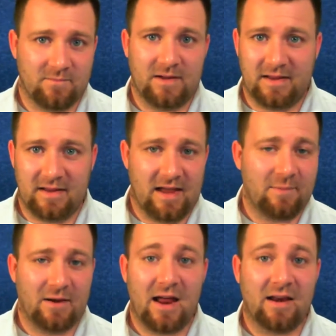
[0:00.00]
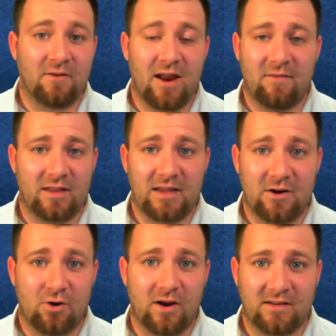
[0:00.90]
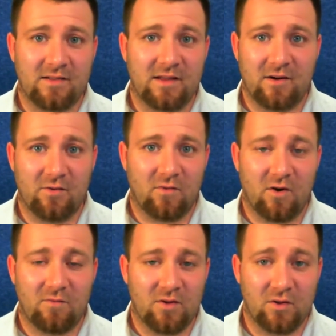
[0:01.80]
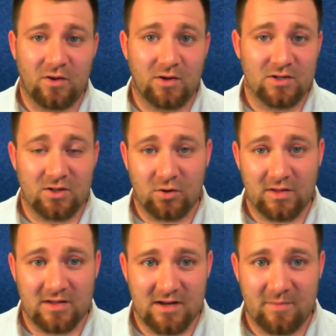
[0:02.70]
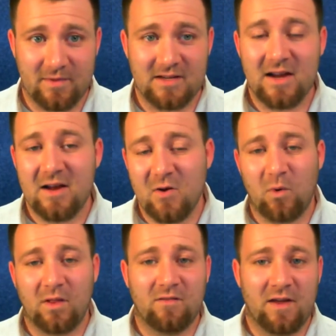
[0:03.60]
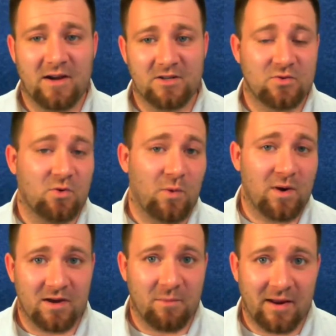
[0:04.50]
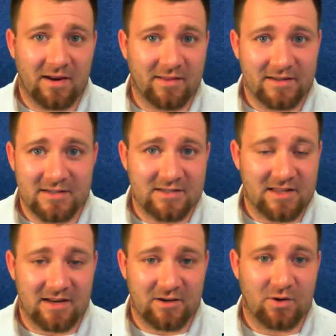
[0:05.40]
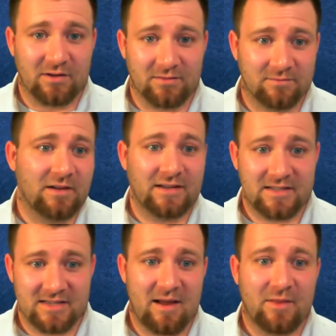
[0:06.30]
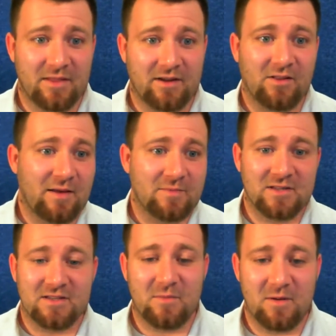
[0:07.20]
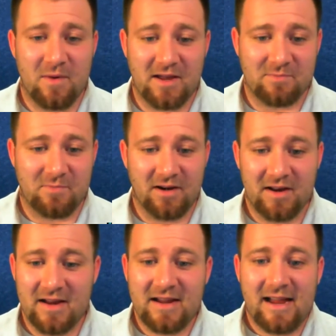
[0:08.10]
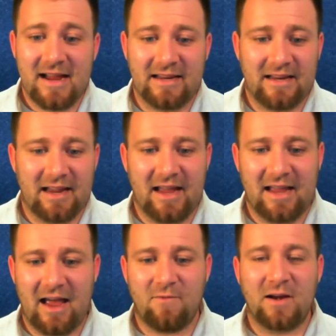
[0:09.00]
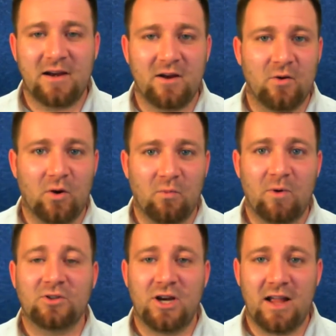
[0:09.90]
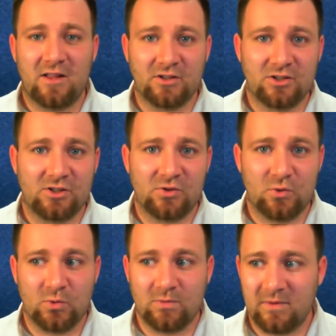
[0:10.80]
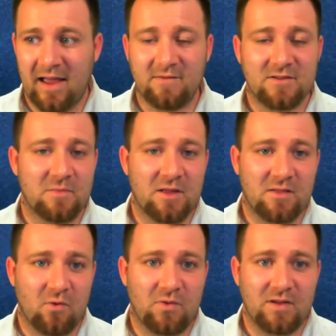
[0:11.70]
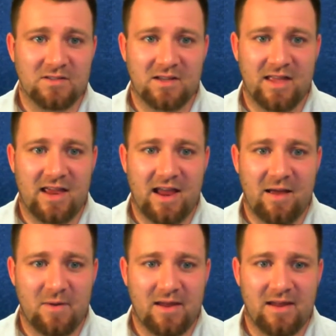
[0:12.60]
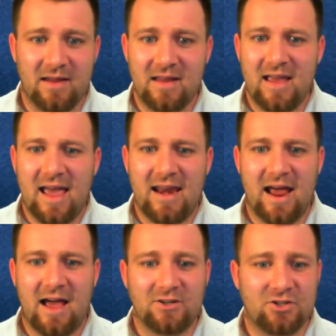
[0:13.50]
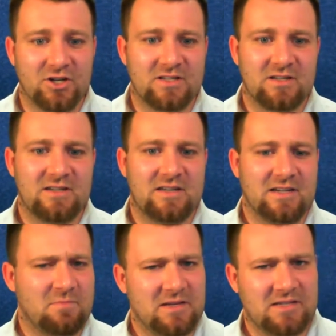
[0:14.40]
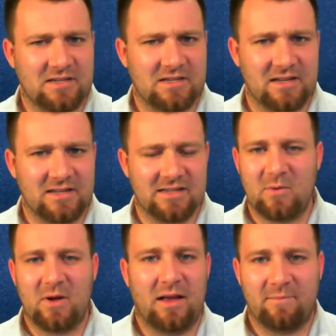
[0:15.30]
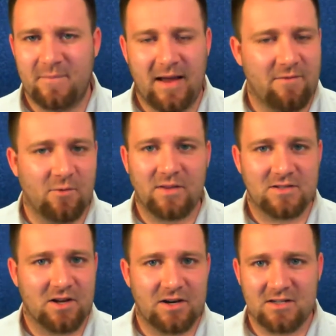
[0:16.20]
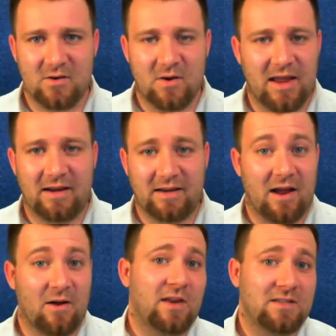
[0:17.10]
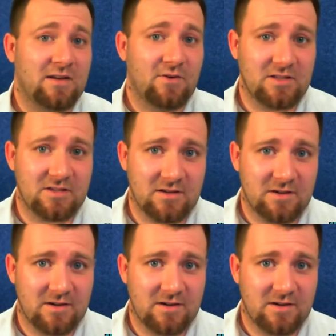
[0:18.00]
I mean, not even having the internet there in front of you that you can just look these up. That's one of the advantages to a written debate, at least, is then you can examine the claims that somebody makes. But I find it a real challenge to have somebody throw things like that at me and not just dismiss it and say, well, I haven't read the study, so I can't count that as evidence.